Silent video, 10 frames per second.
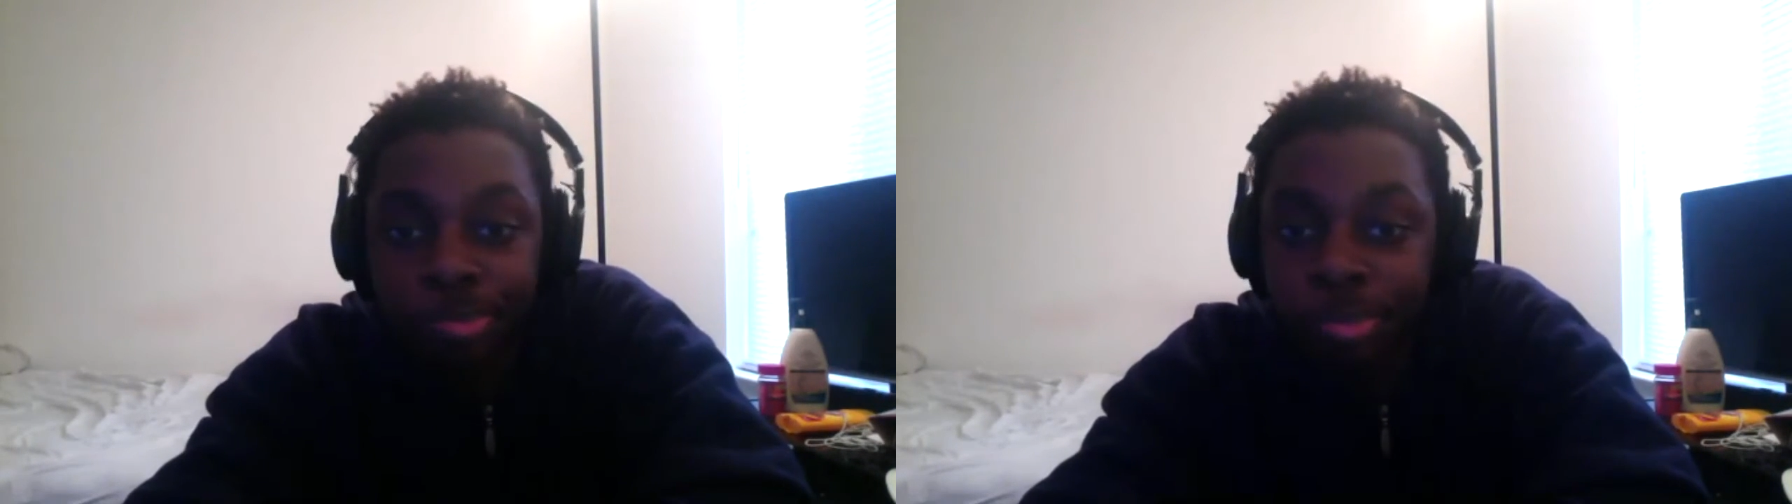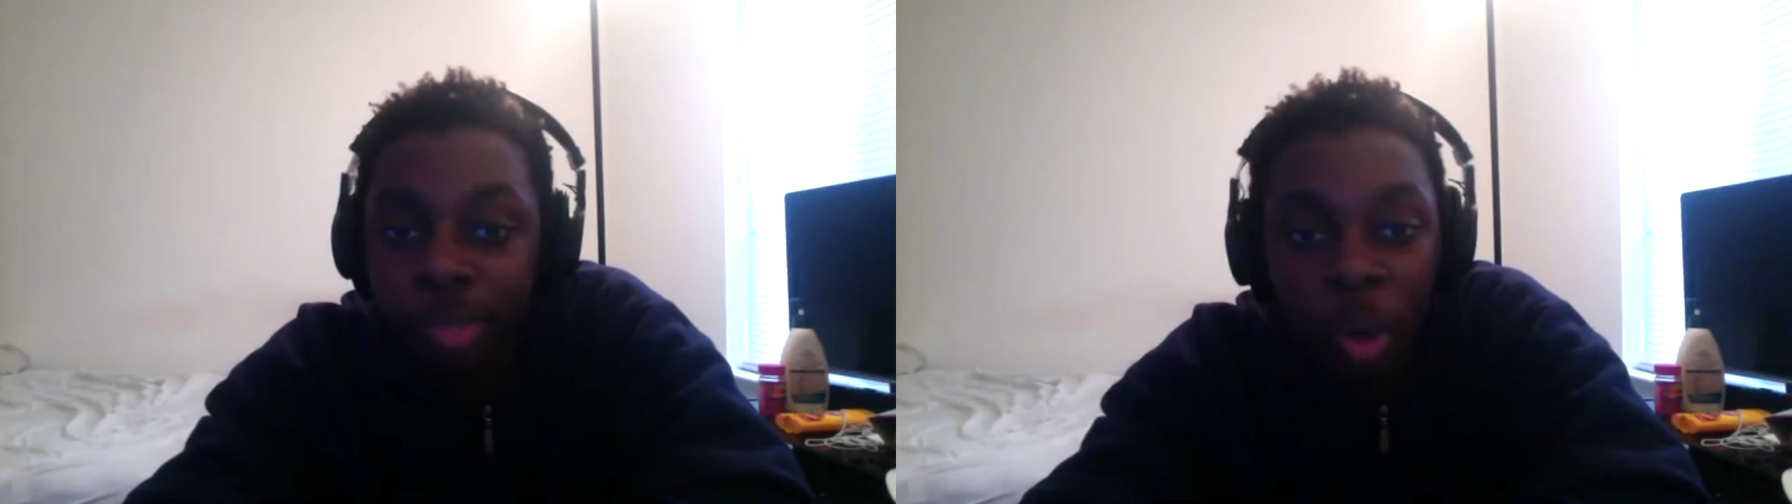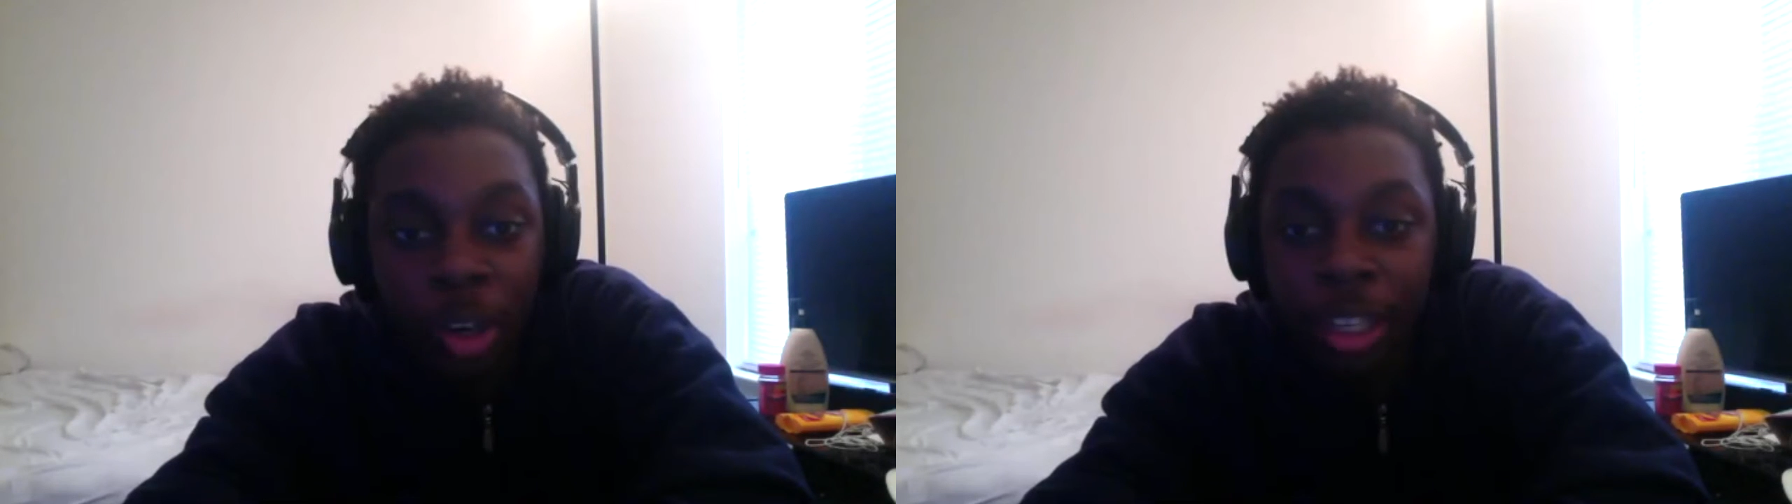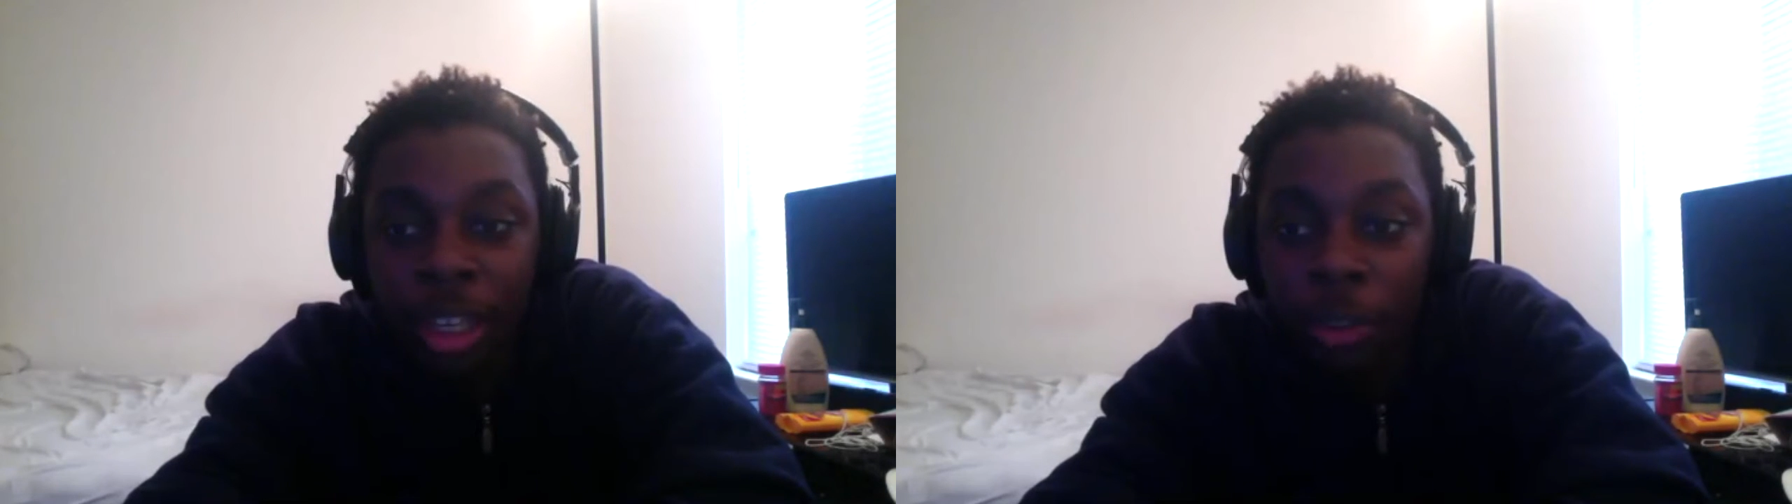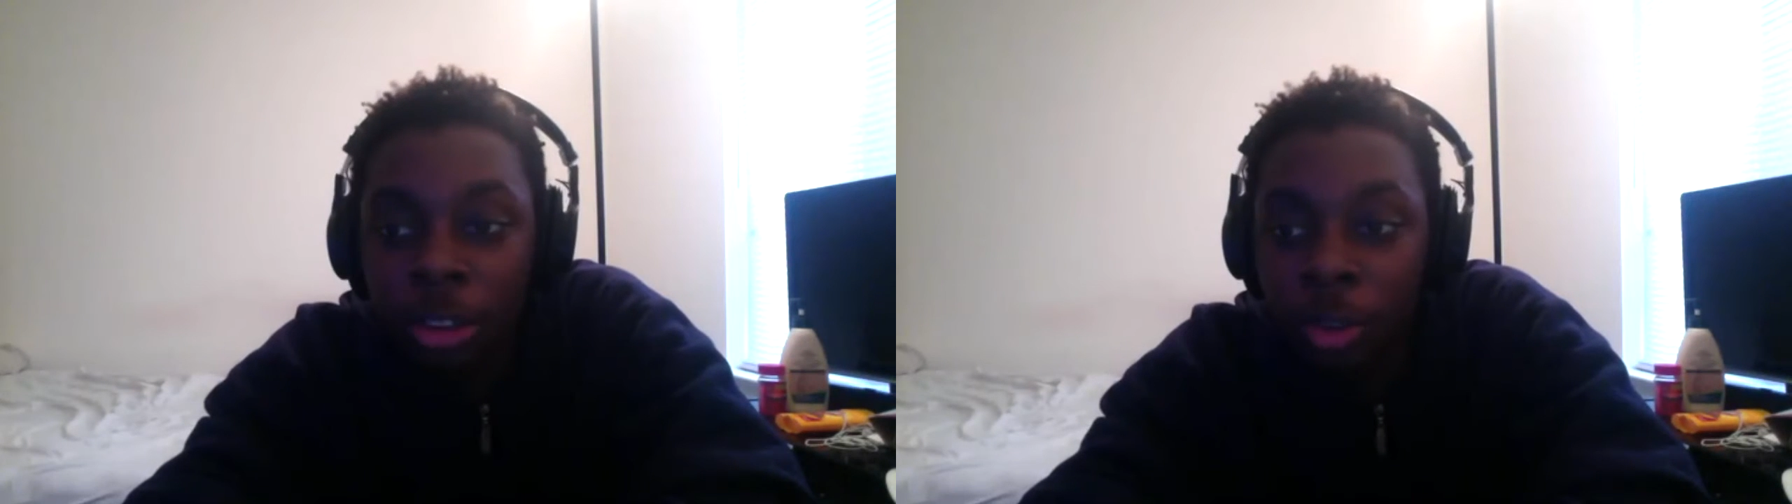no idea
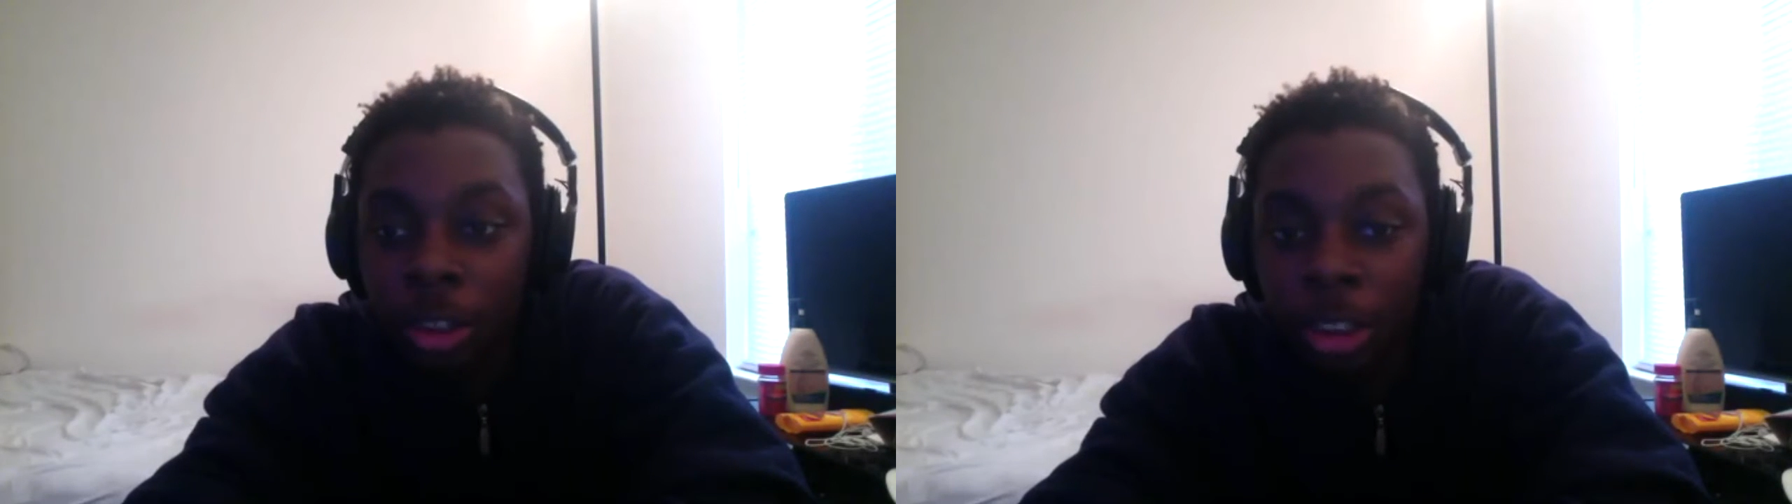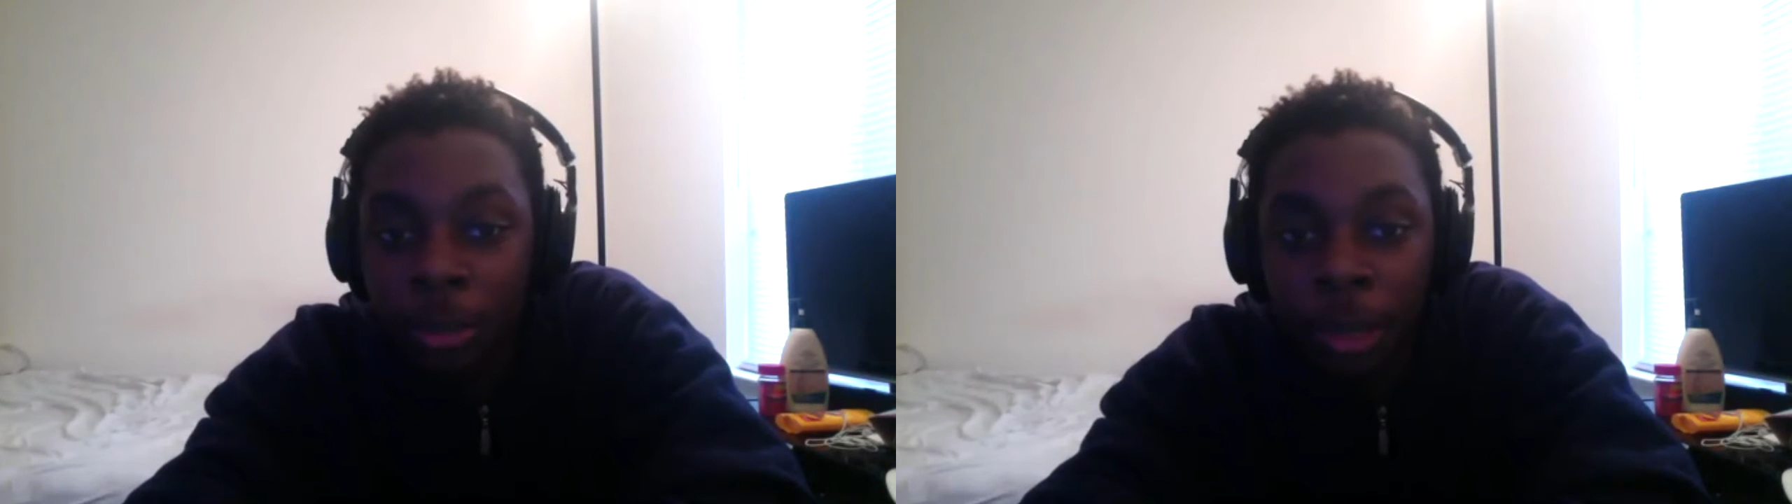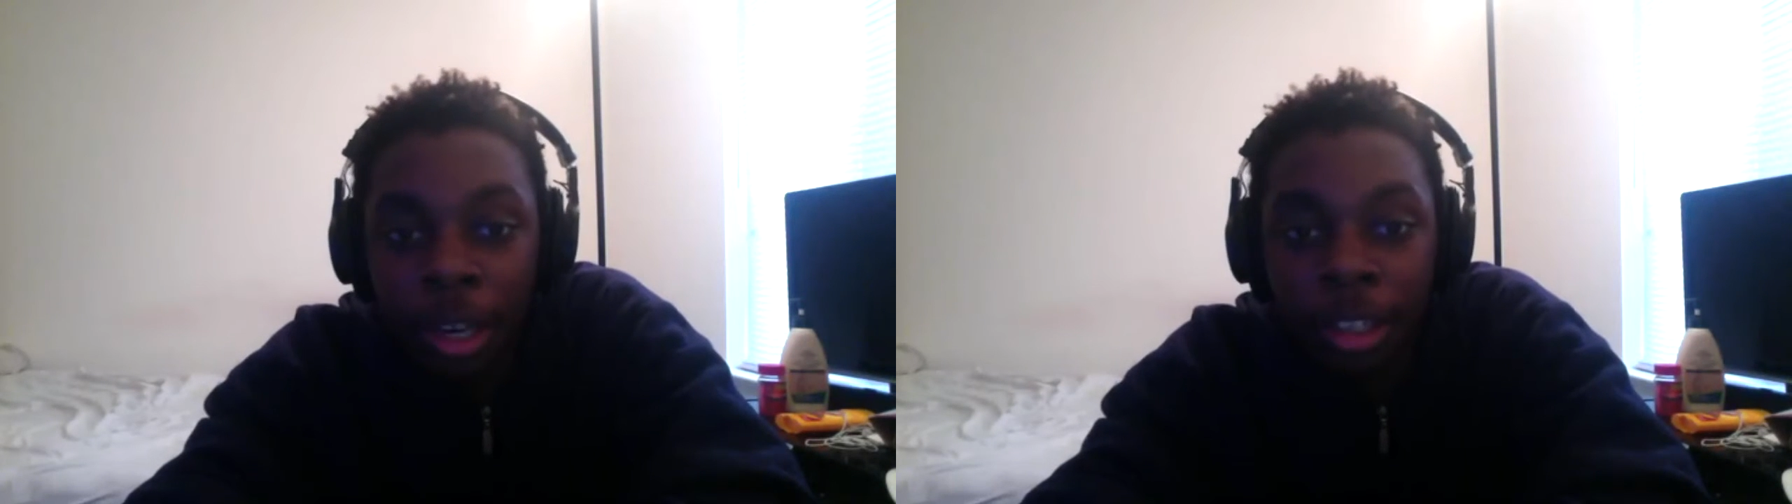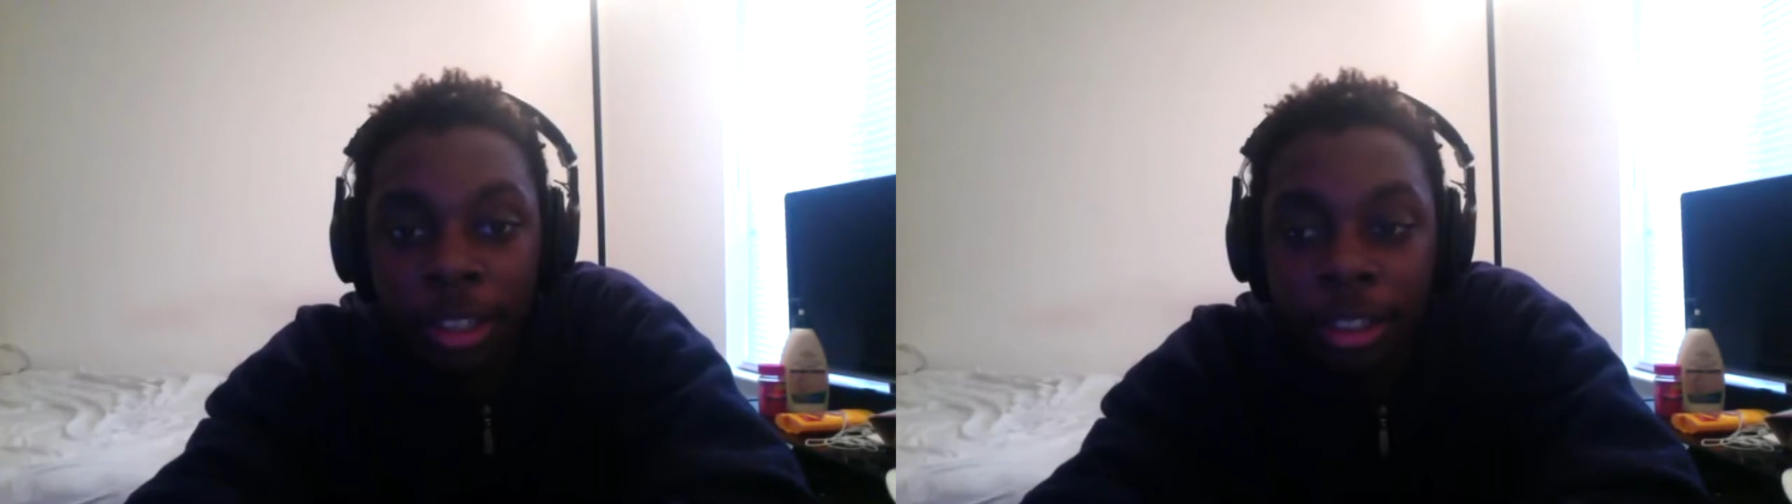what to expect.